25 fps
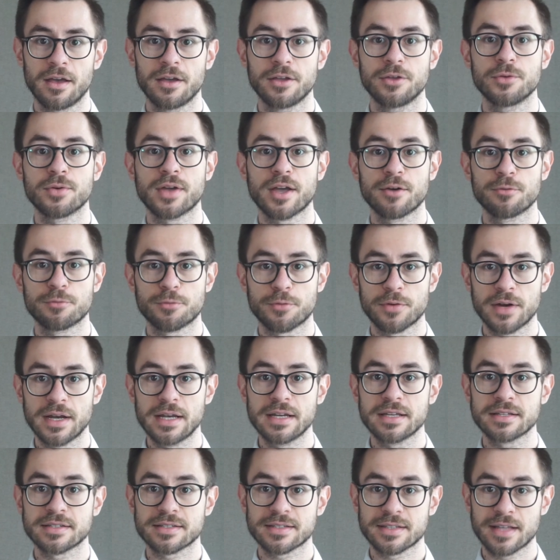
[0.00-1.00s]
You can
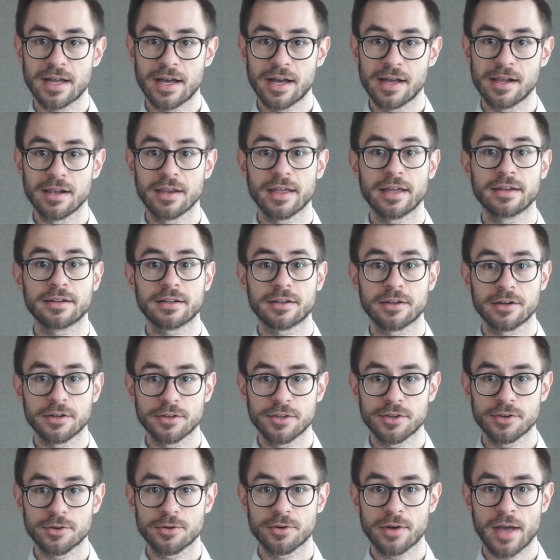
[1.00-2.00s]
freely style and
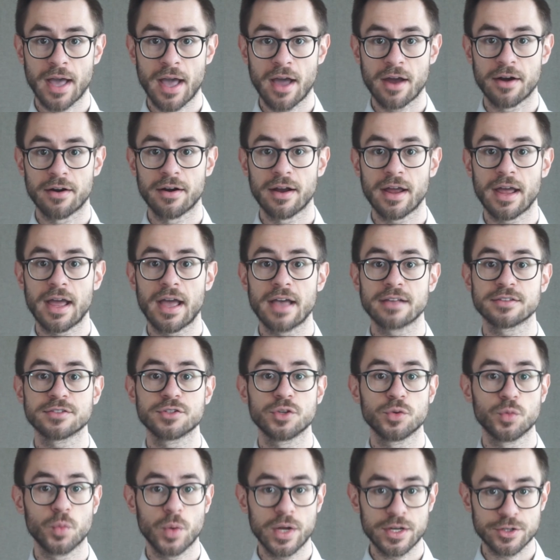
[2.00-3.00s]
cut your hair
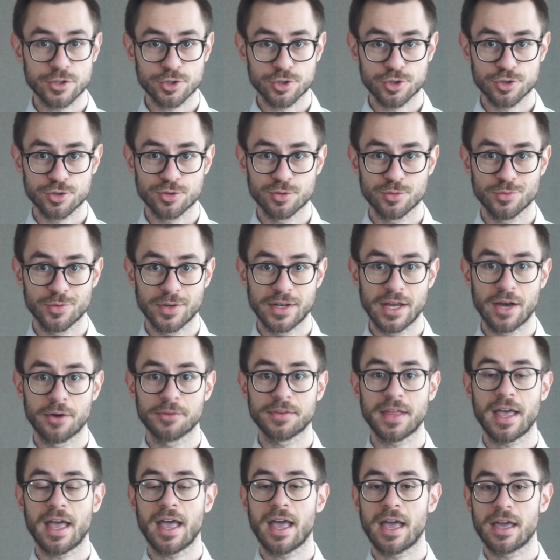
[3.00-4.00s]
as you wish,
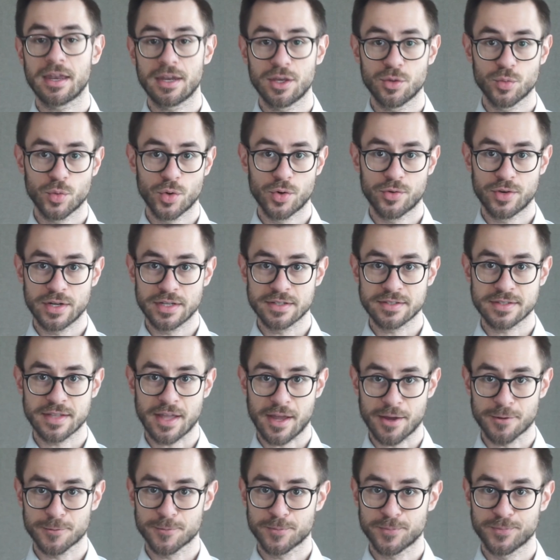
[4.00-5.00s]
without any worries
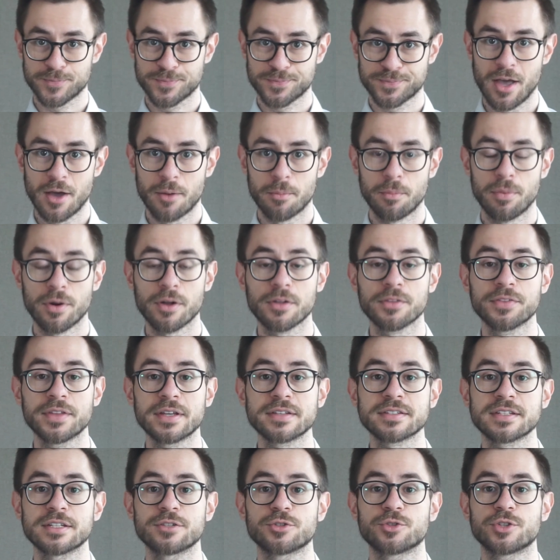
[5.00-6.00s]
now.
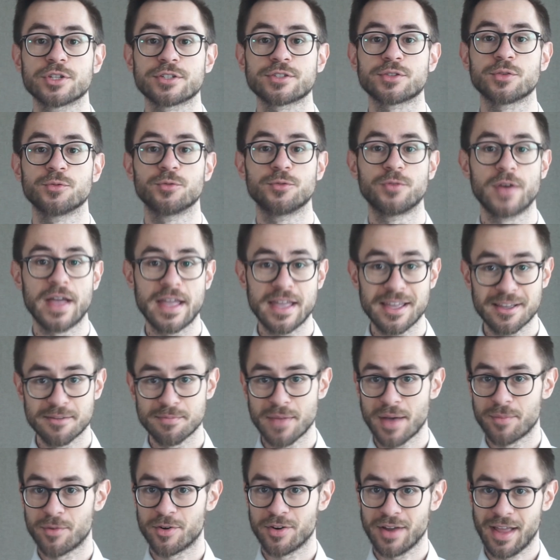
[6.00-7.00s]
Baldness is just a vague
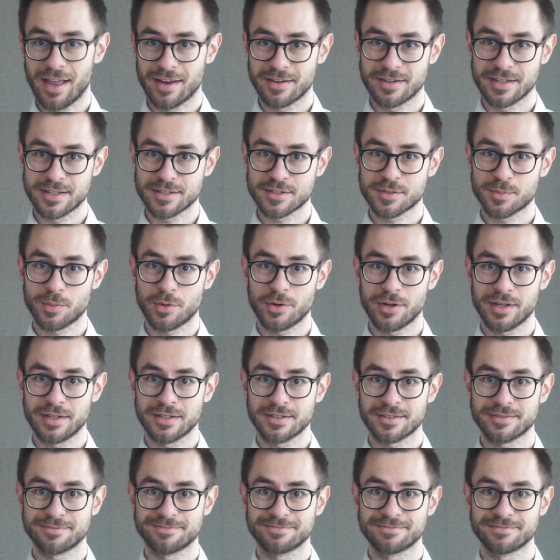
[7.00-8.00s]
memory at this
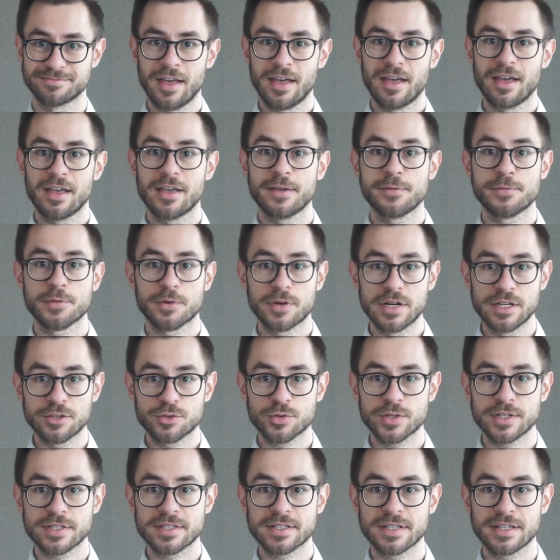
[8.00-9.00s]
point. If you're
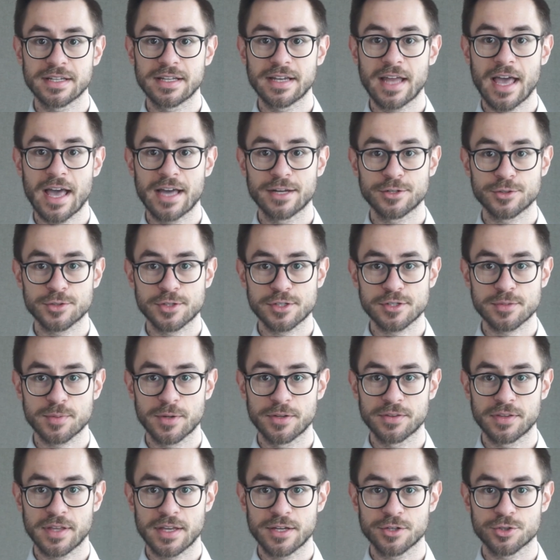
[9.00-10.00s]
interested in hair
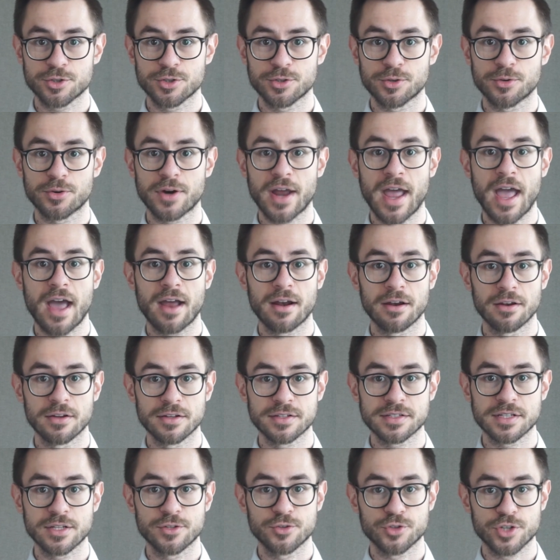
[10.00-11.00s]
transplantation or hair
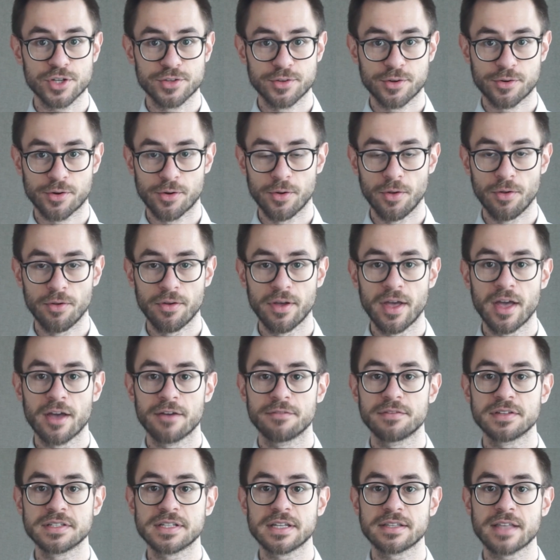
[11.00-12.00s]
loss in general,
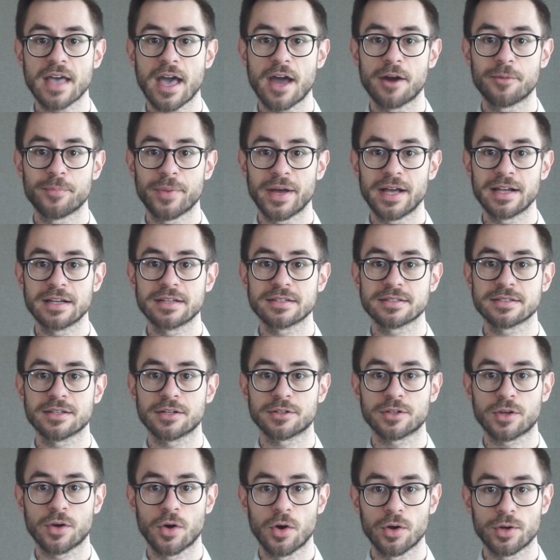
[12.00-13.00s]
visit
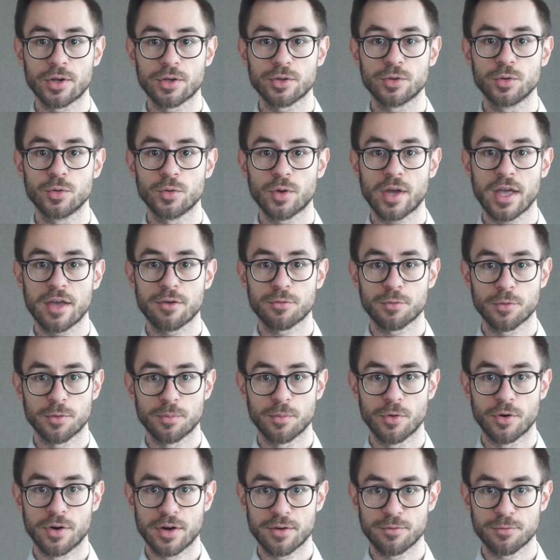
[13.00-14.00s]
hairpalace.co.uk for
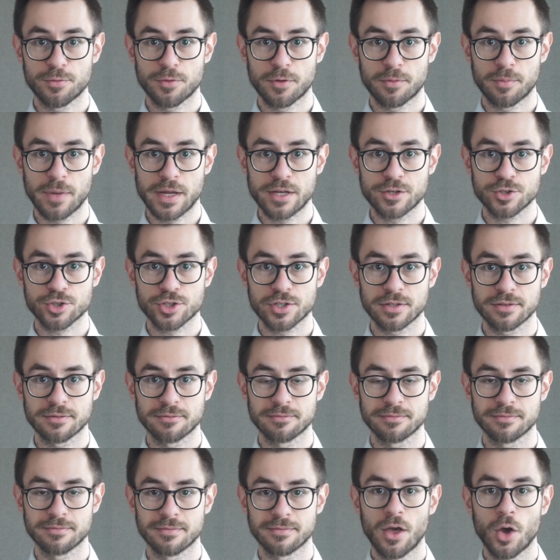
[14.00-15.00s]
more information.
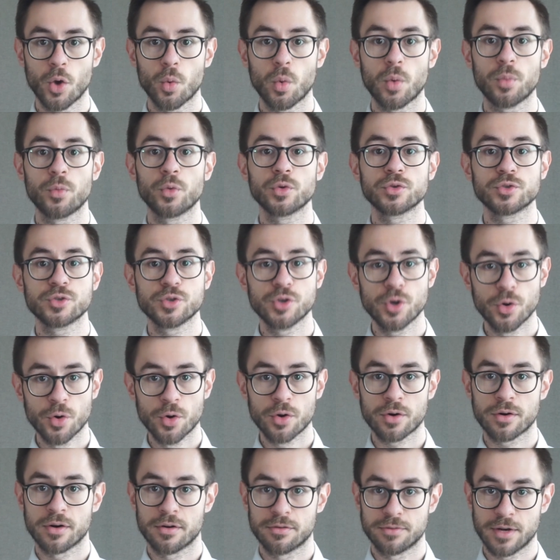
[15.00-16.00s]
What was
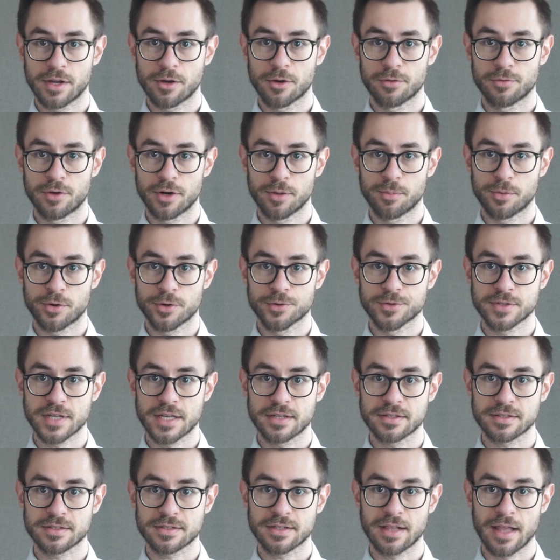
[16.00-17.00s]
your recovery
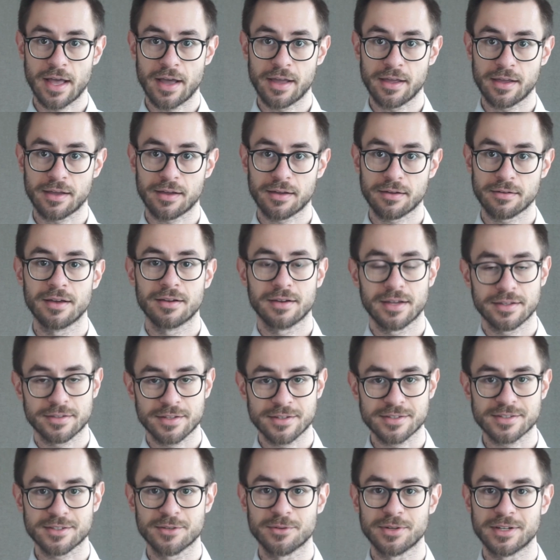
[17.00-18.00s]
process like? Let
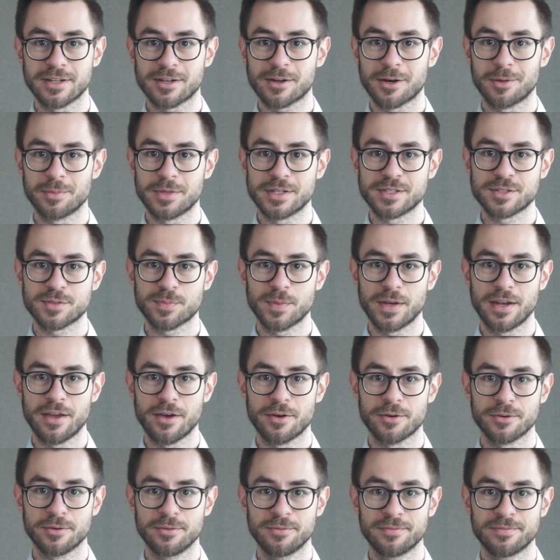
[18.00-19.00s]
us know in the comments
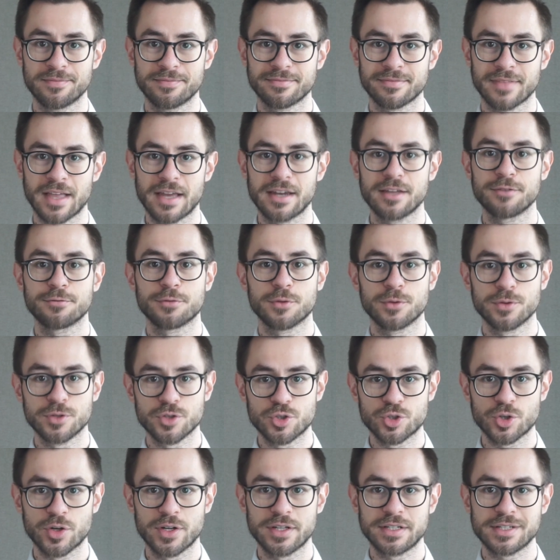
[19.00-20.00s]
below. And if you
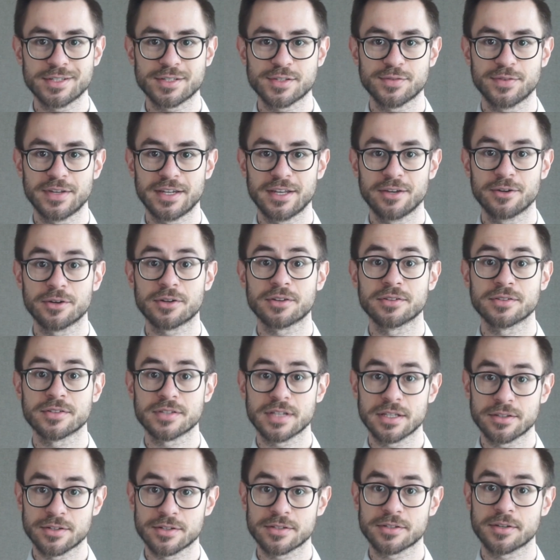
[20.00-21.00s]
enjoyed this video,
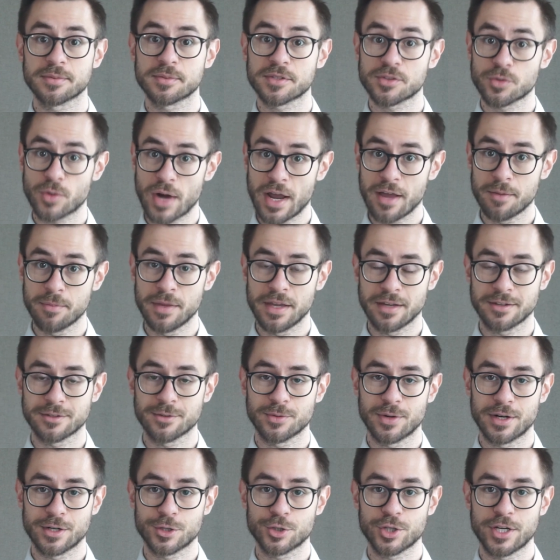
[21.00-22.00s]
consider subscribing
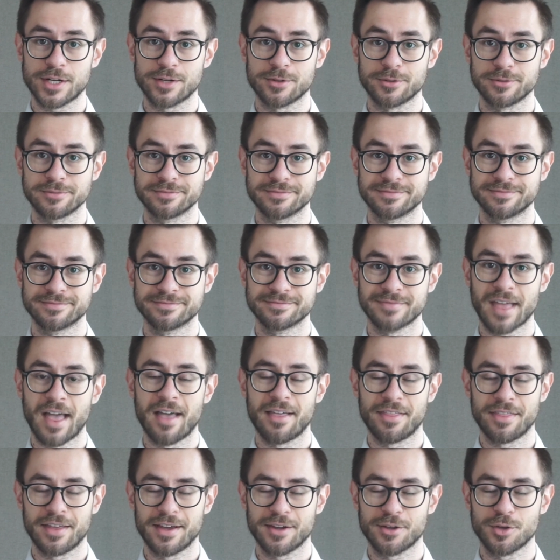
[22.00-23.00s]
to our channel.
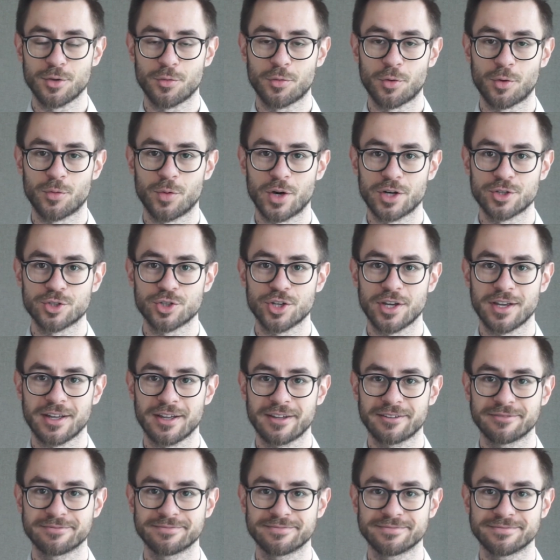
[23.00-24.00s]
Thank you for
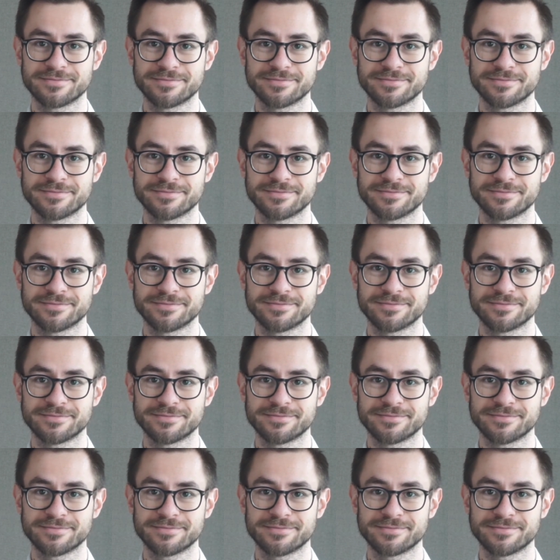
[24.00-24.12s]
watching.